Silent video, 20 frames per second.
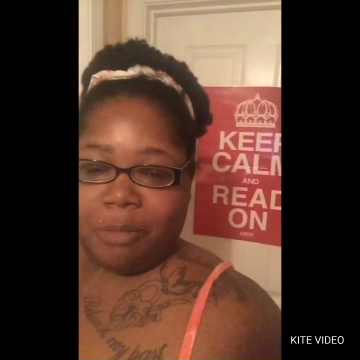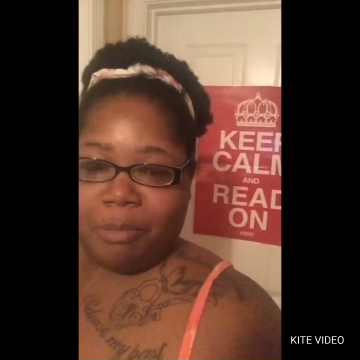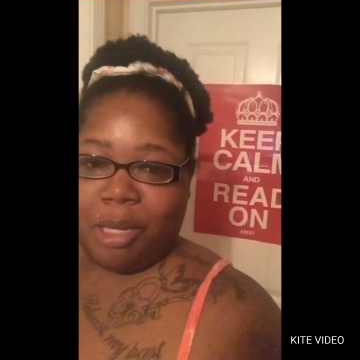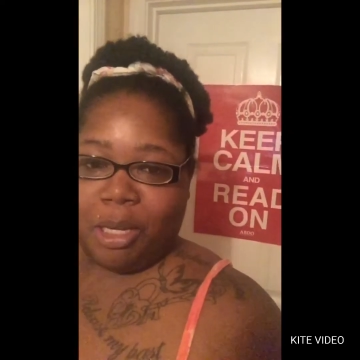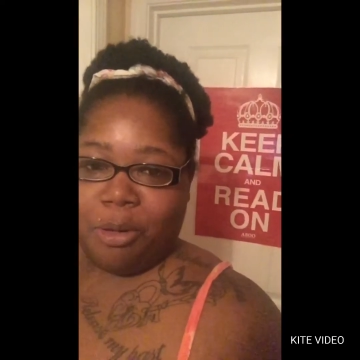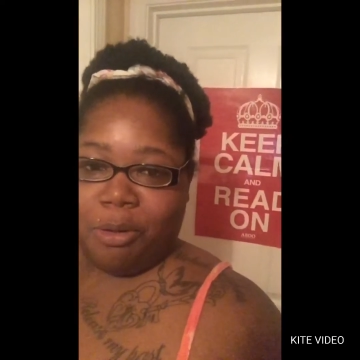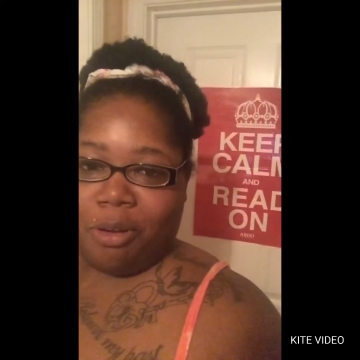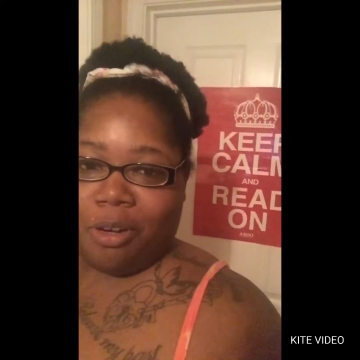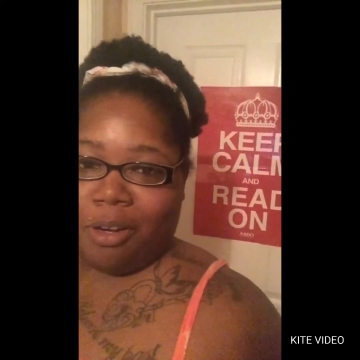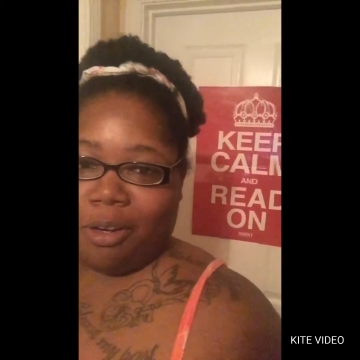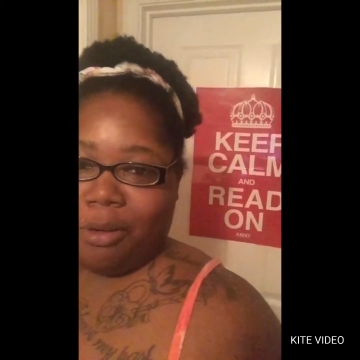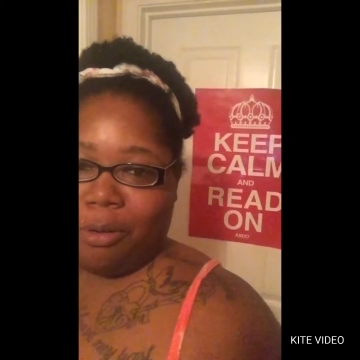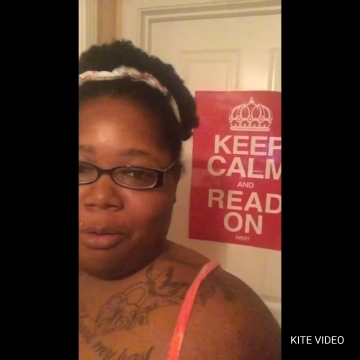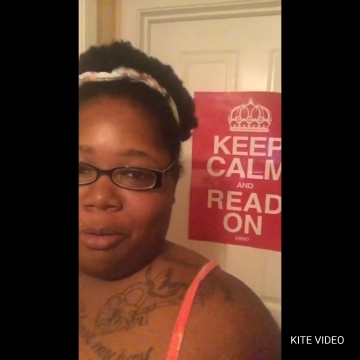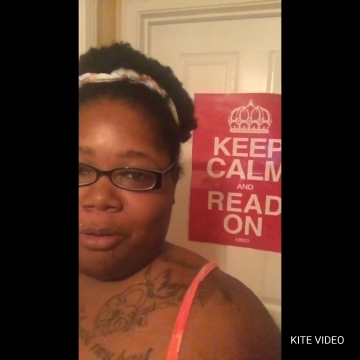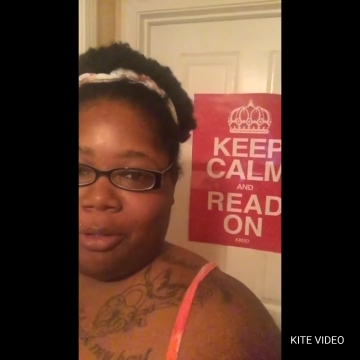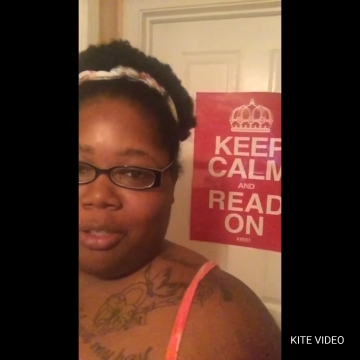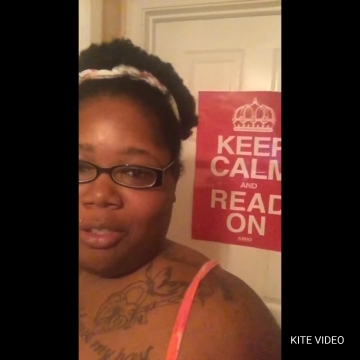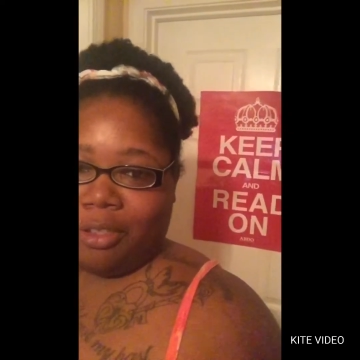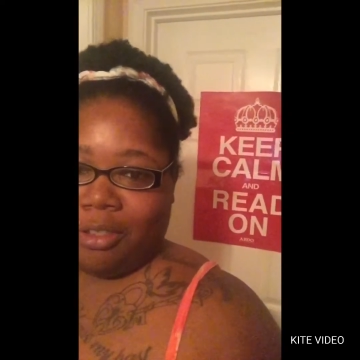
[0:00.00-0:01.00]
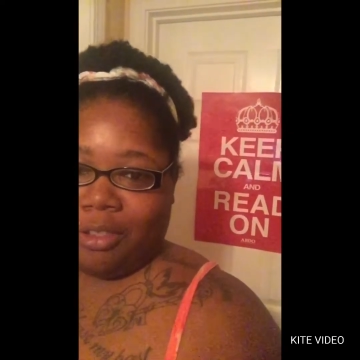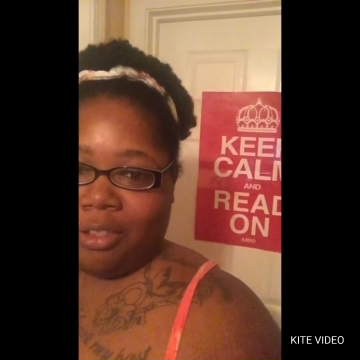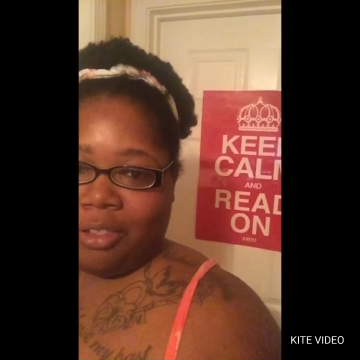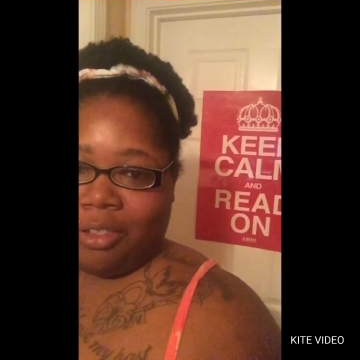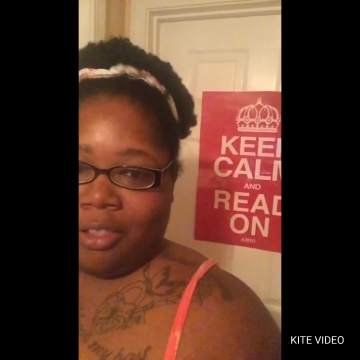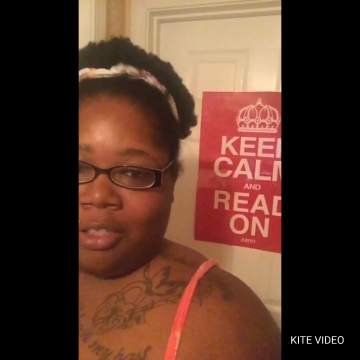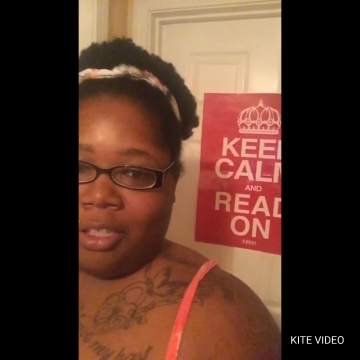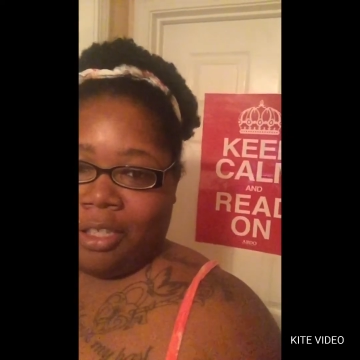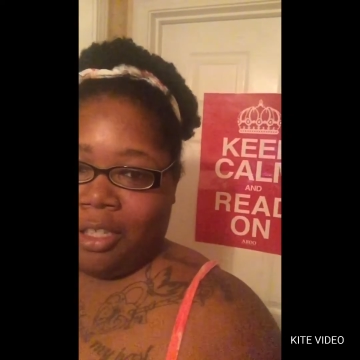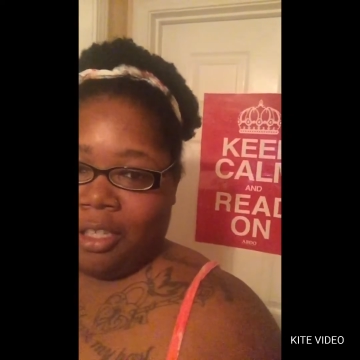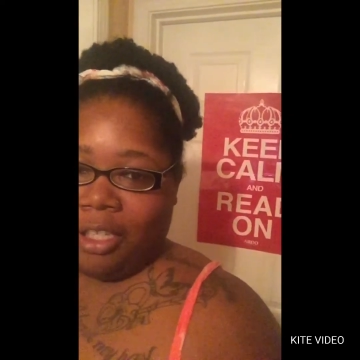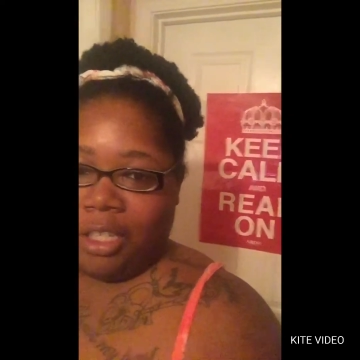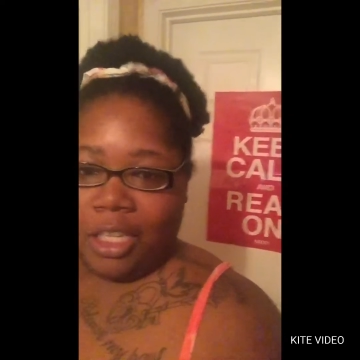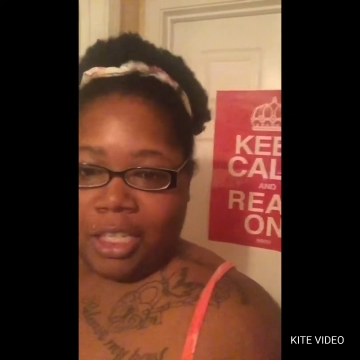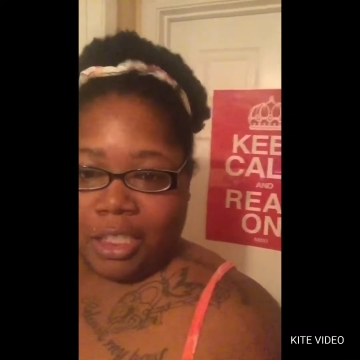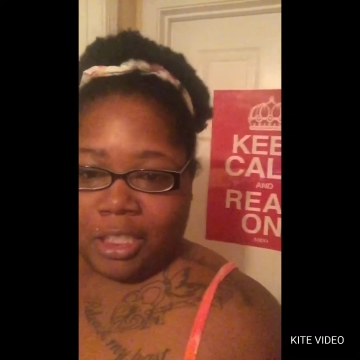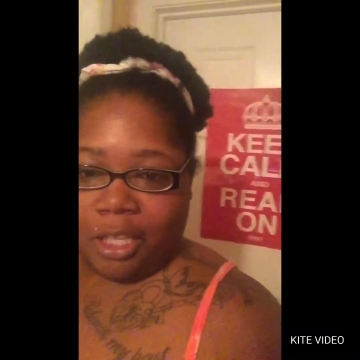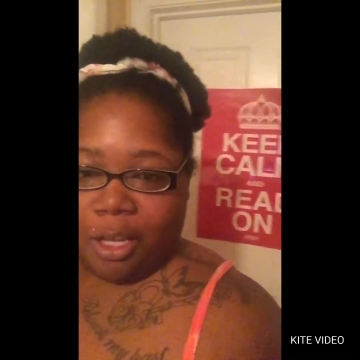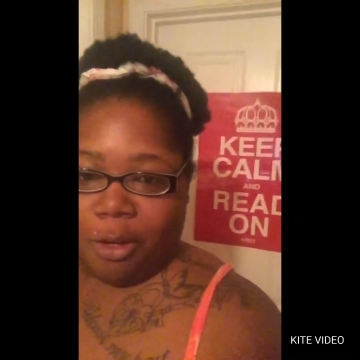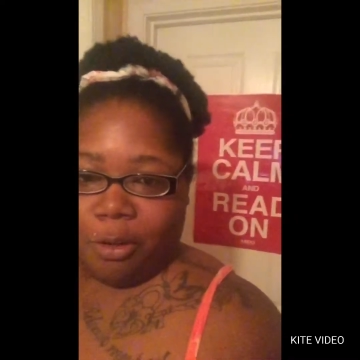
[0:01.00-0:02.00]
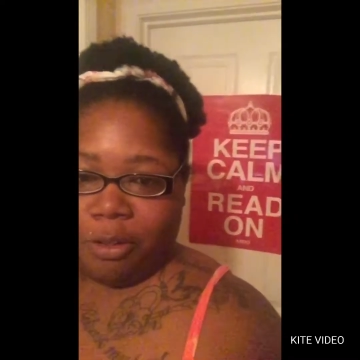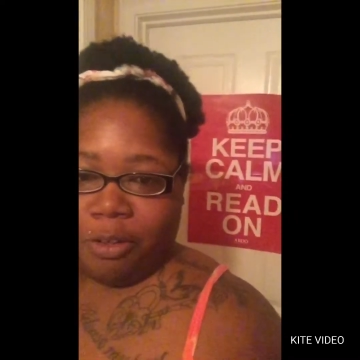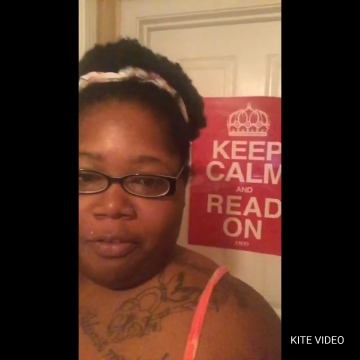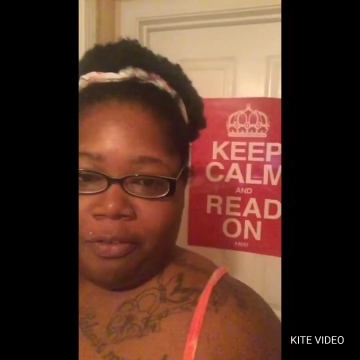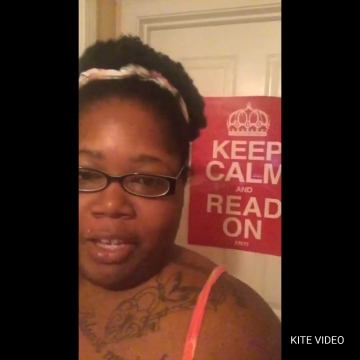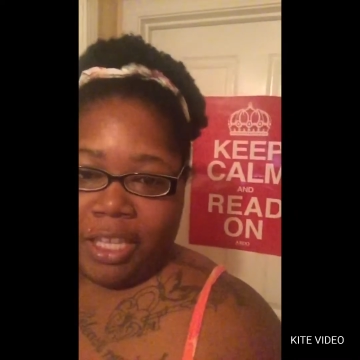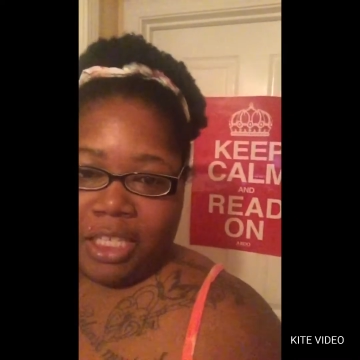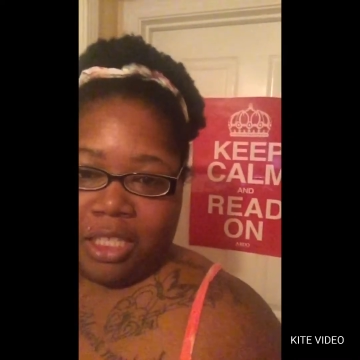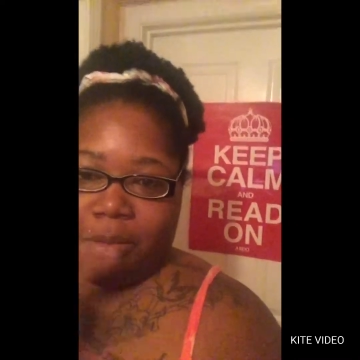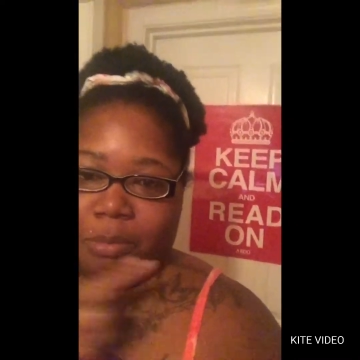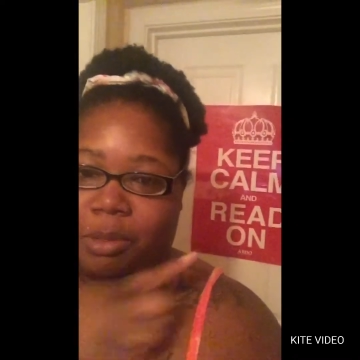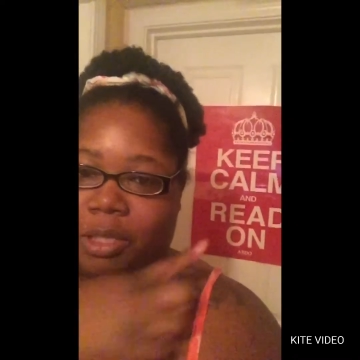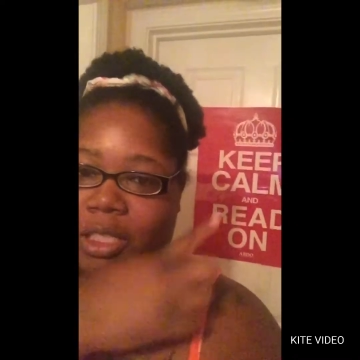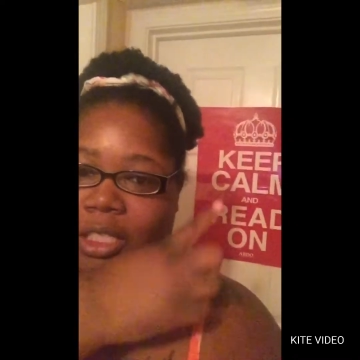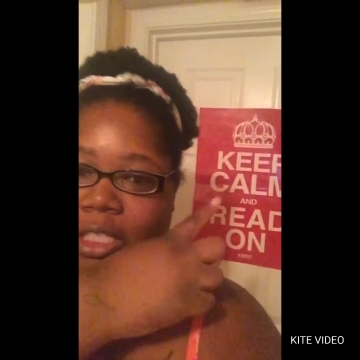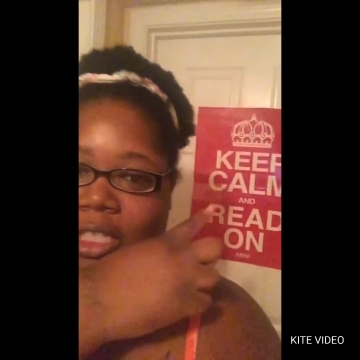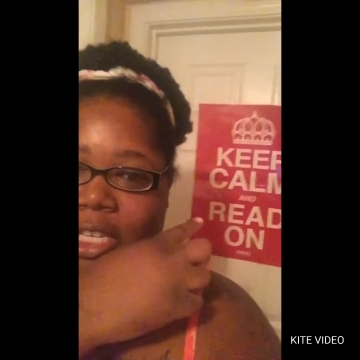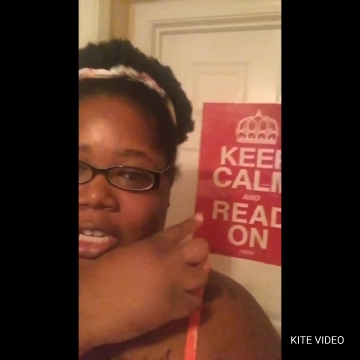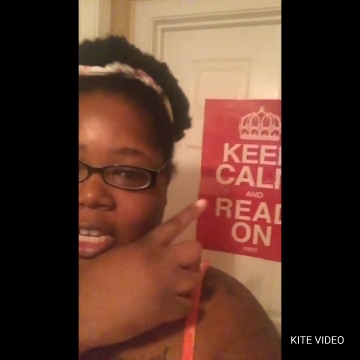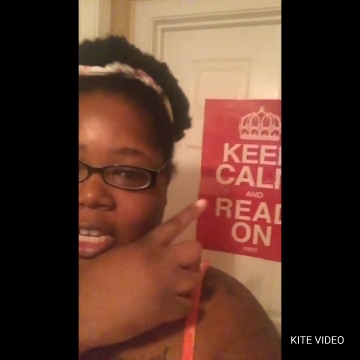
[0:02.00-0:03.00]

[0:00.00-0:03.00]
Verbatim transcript: my daughter door. That's the only Facebook she